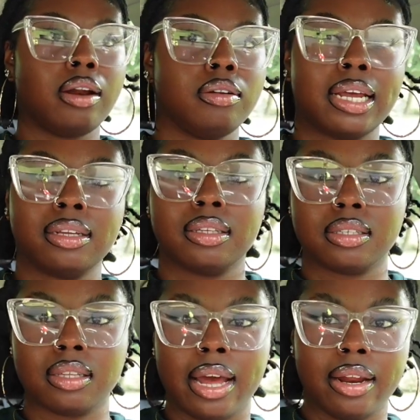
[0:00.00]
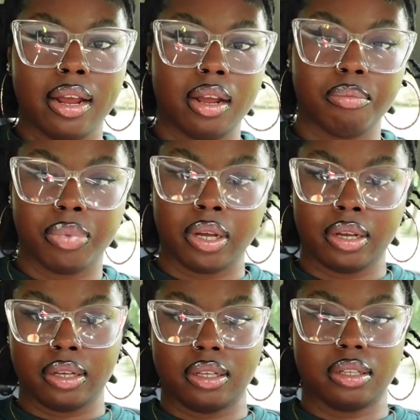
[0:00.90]
don't like this lighting,
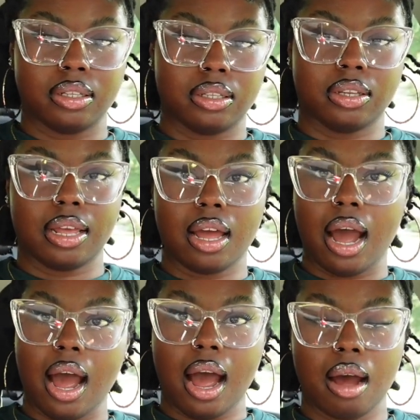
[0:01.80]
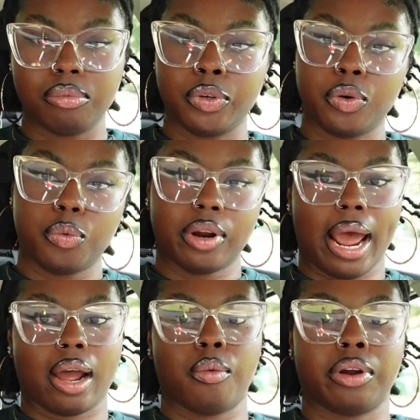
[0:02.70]
but I'm doing what I
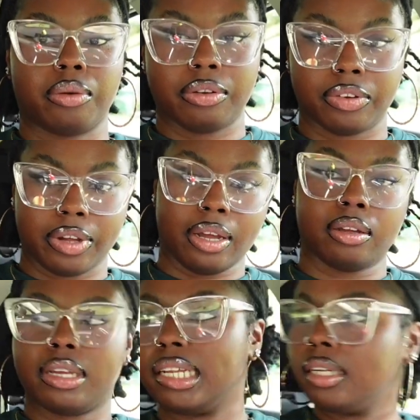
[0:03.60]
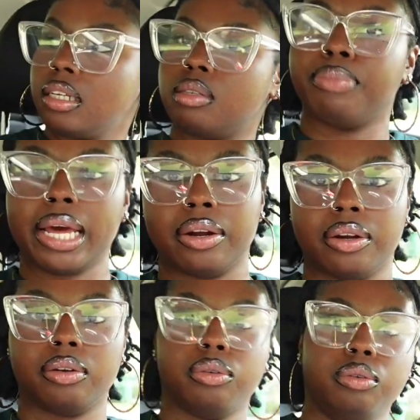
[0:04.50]
can work with, okay? It looks better.